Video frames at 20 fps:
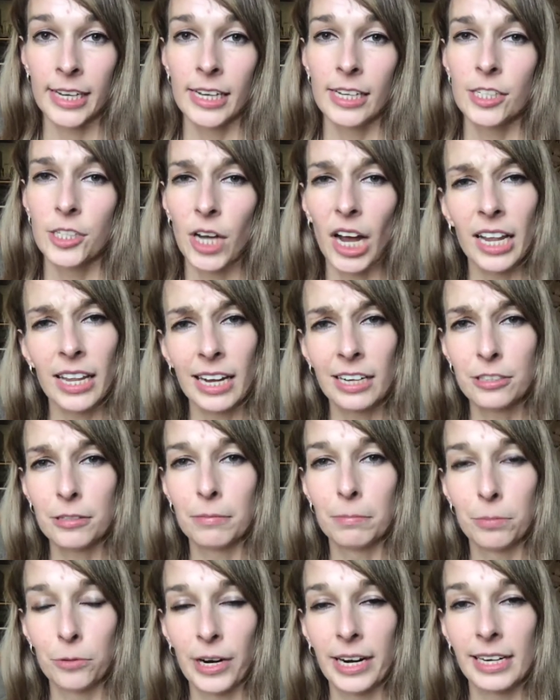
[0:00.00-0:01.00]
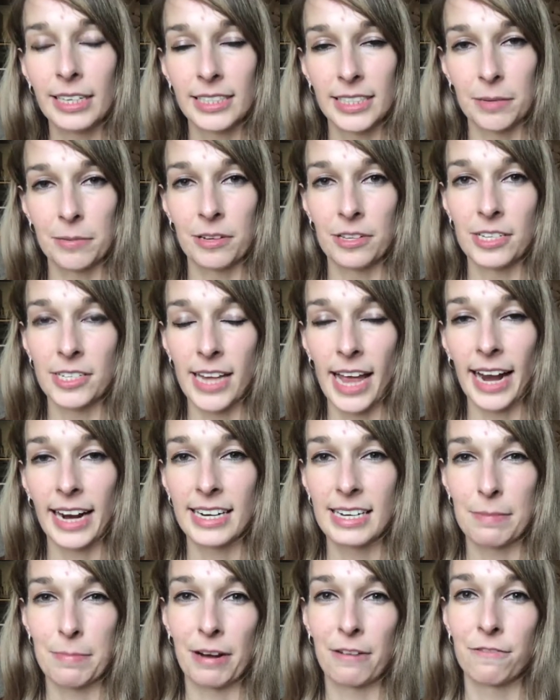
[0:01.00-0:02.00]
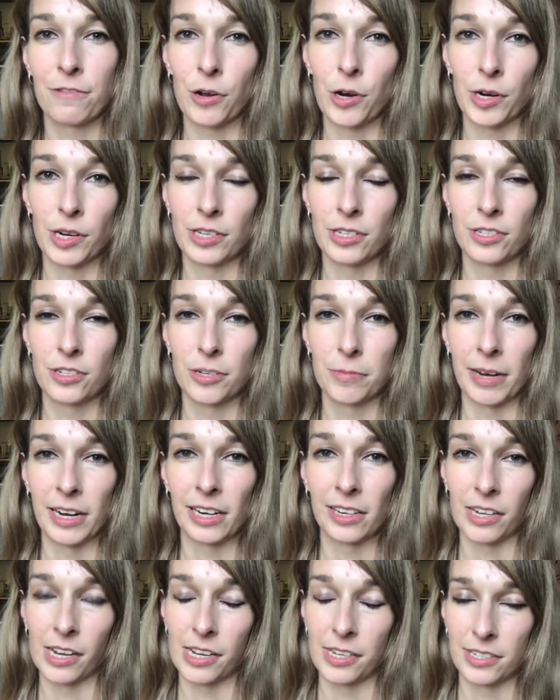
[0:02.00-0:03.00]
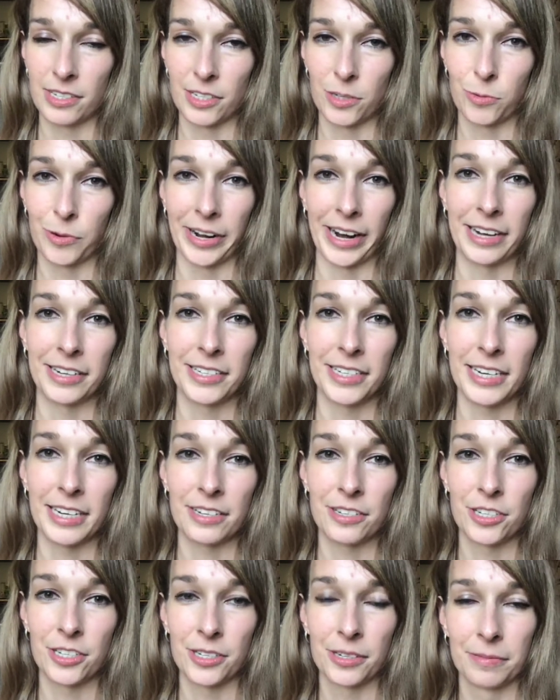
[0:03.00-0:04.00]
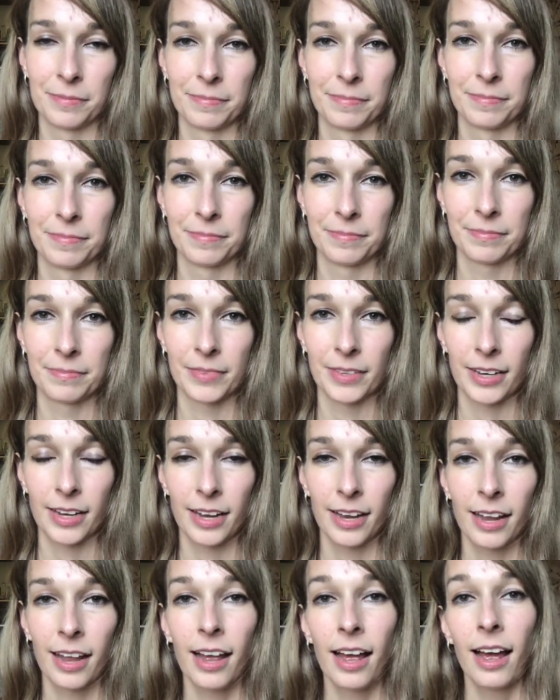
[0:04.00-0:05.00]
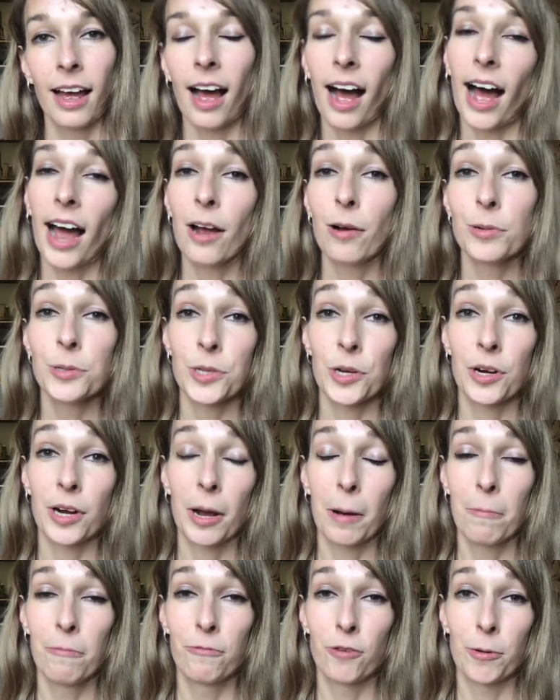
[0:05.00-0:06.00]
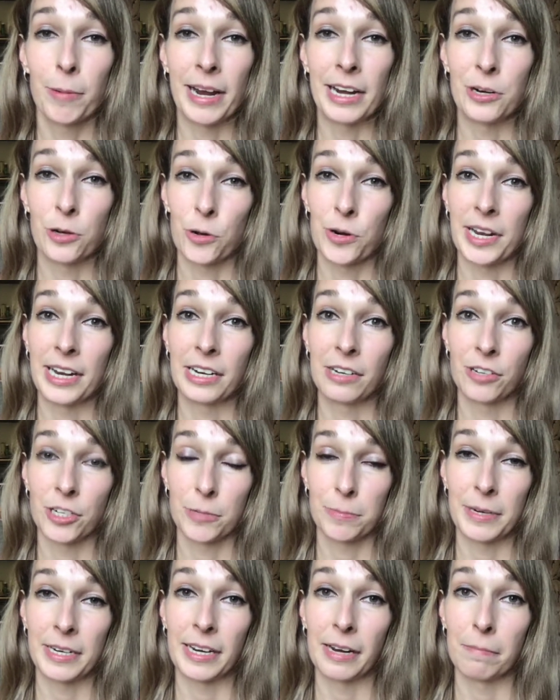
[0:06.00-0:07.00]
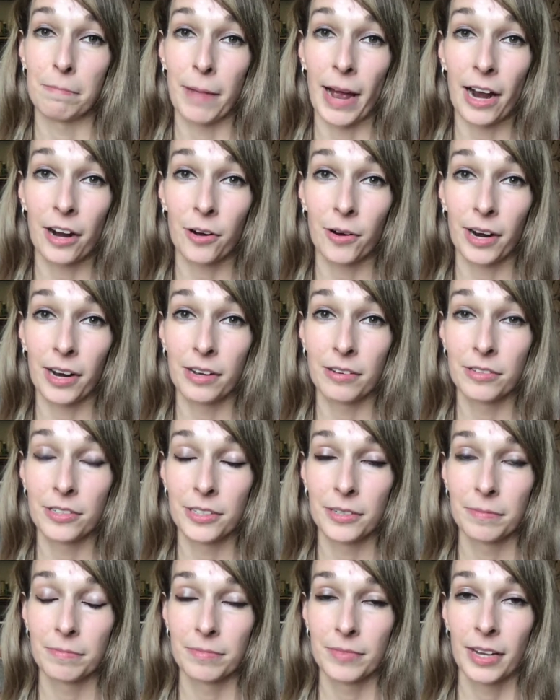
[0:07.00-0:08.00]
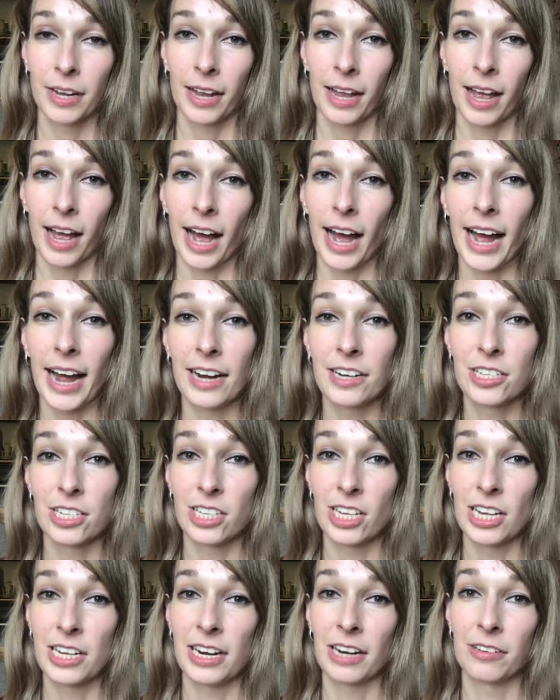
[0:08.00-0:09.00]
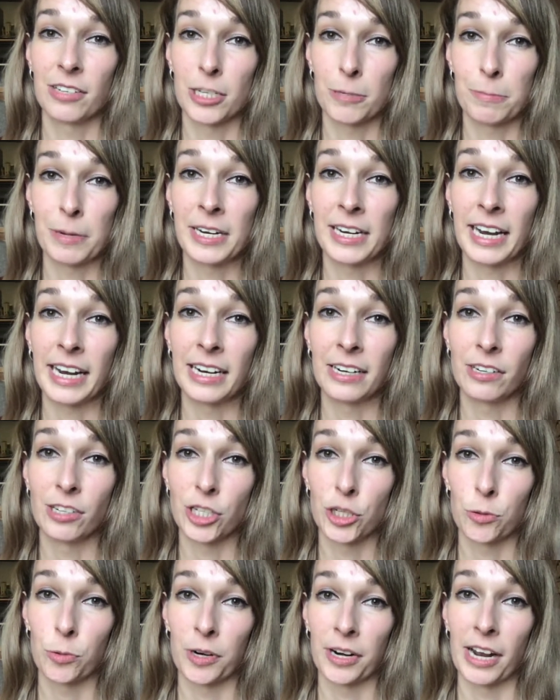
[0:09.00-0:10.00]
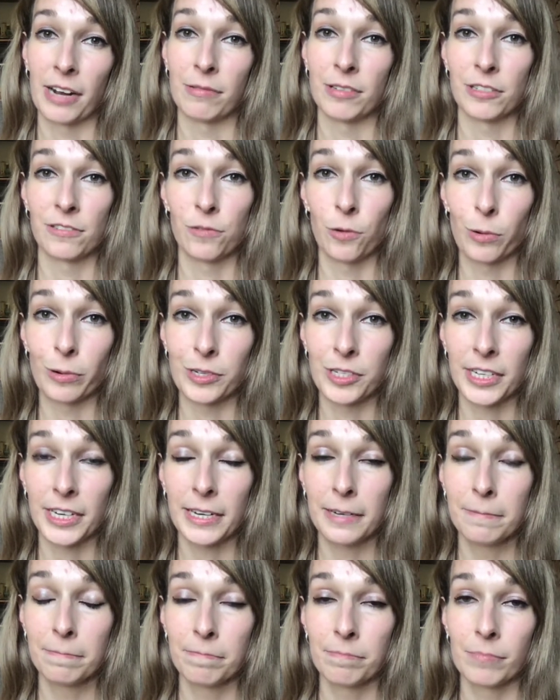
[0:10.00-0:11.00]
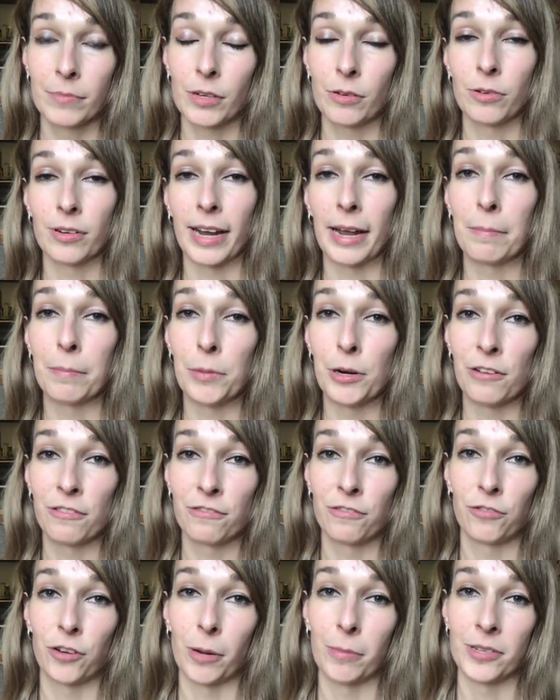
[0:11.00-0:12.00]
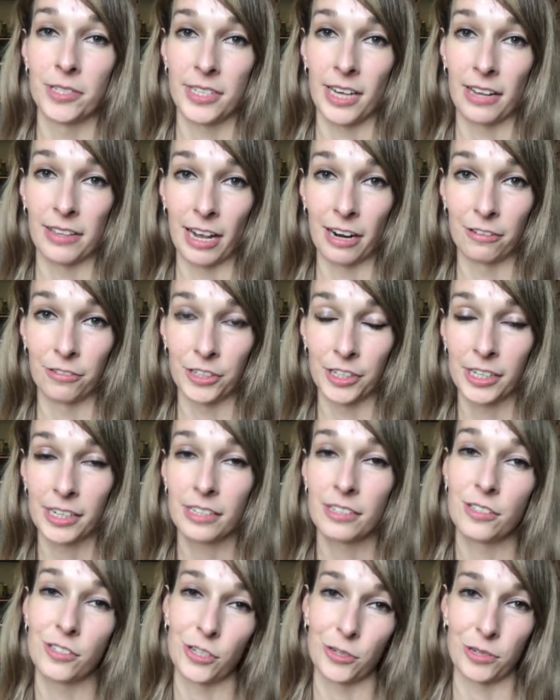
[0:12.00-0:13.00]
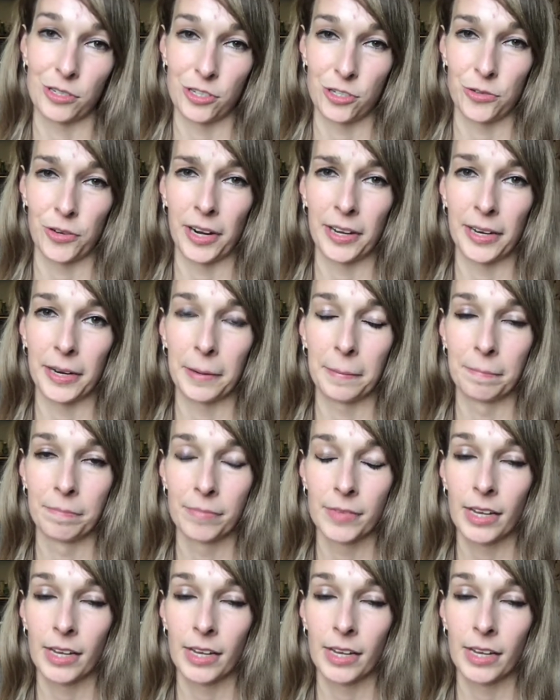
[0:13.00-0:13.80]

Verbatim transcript: So I like to bring some of this academic focus to my classes when I teach. I also come from a non-English speaking background. I had to learn how to speak English when I was fourteen, when I moved from South Africa to Australia.